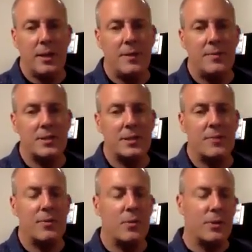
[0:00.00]
Obviously, if
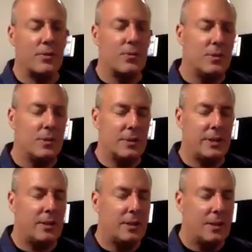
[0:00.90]
we want to
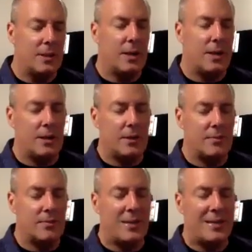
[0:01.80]
really
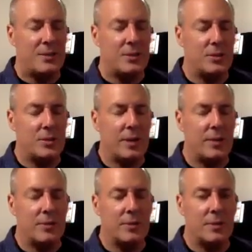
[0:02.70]
fine tune that,
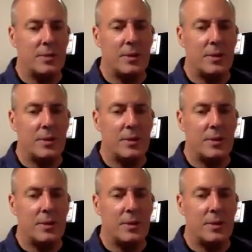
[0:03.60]
we would